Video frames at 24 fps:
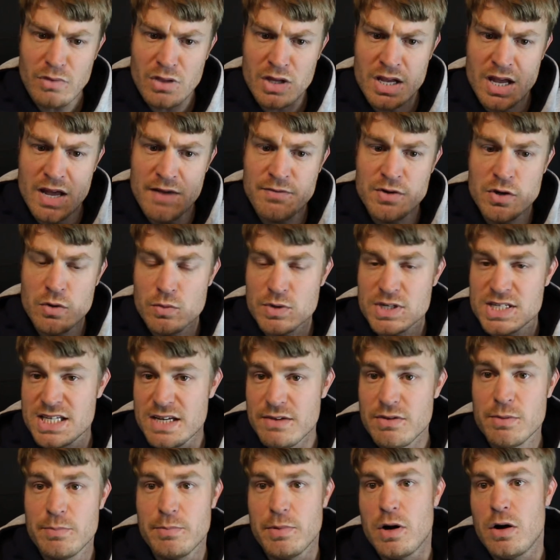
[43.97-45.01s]
If you
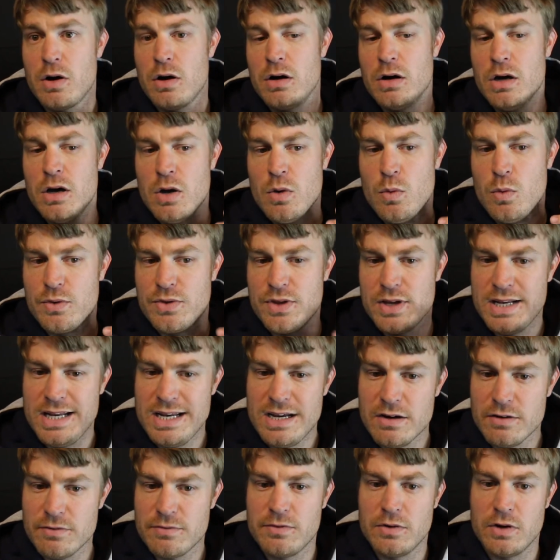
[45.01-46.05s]
receive the ball with a
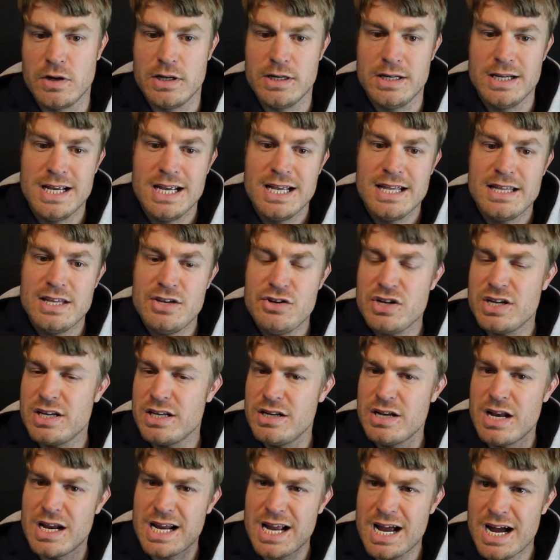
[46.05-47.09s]
near foot, then you
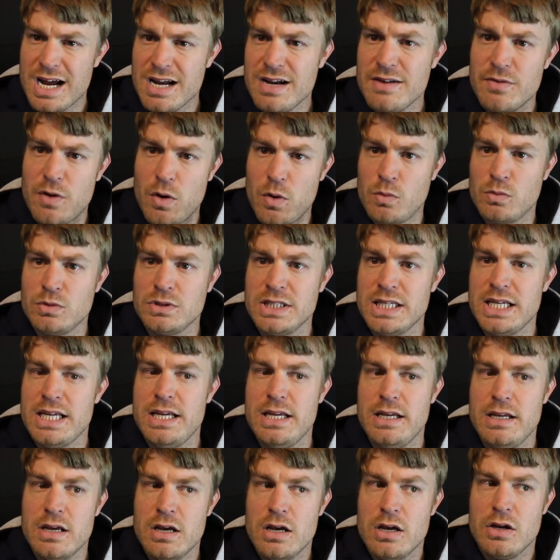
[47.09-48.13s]
can kind of
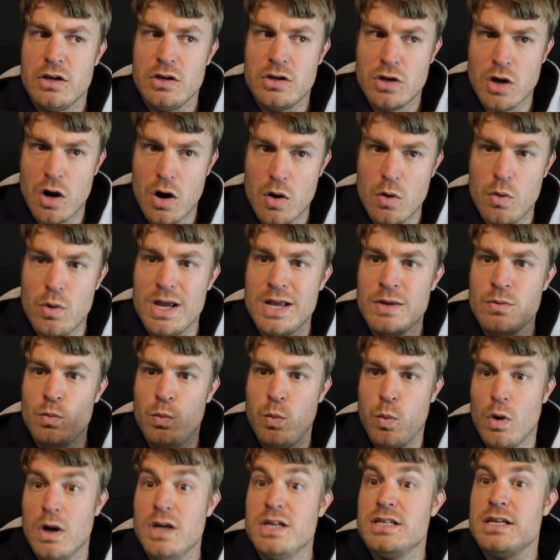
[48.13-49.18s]
only go
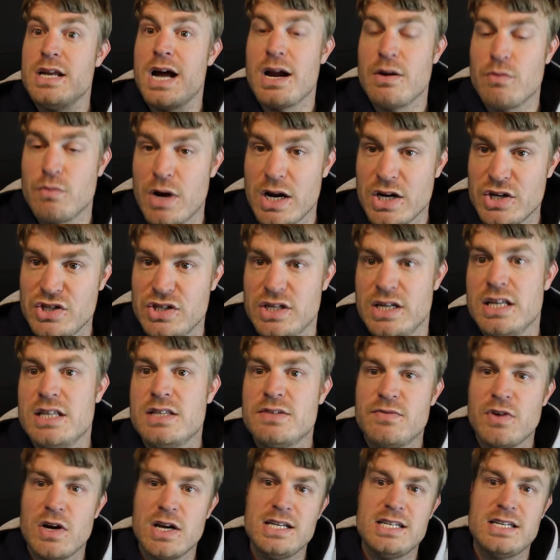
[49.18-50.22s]
in one direction.
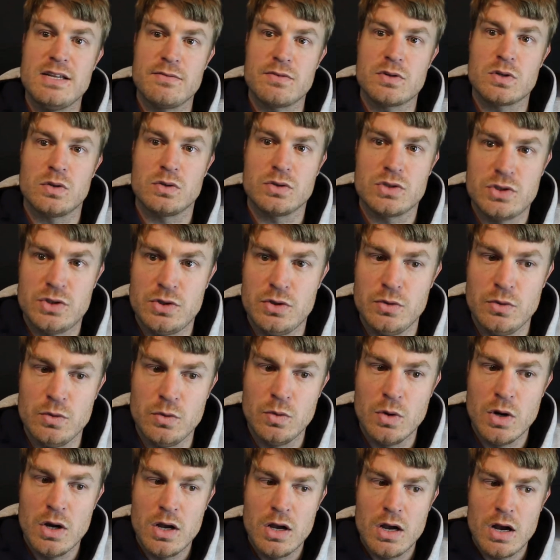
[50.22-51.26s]
It's very difficult
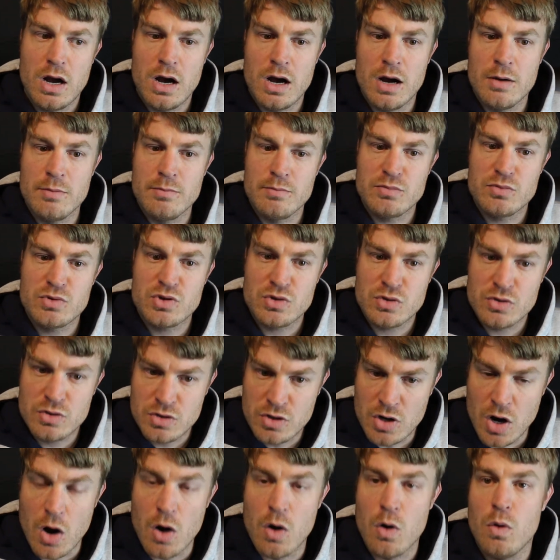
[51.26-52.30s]
to
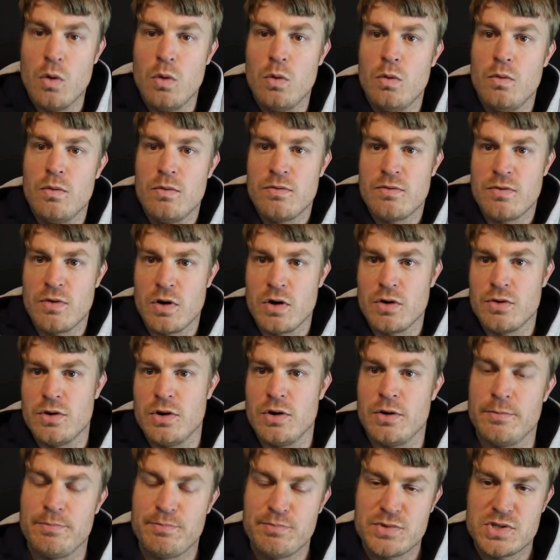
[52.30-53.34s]
go
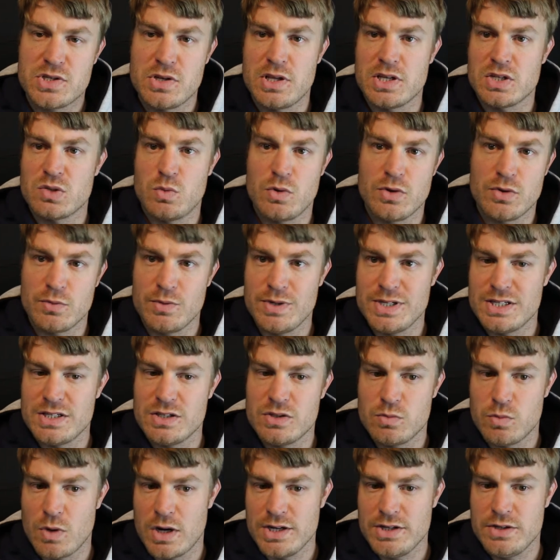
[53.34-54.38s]
further. So that's one of the
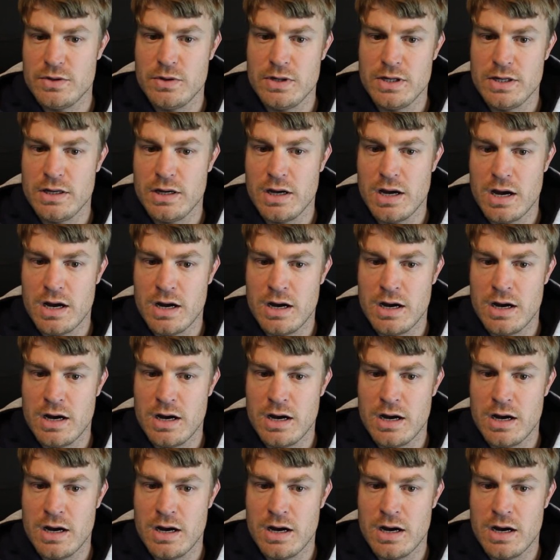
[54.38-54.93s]
reasons why doing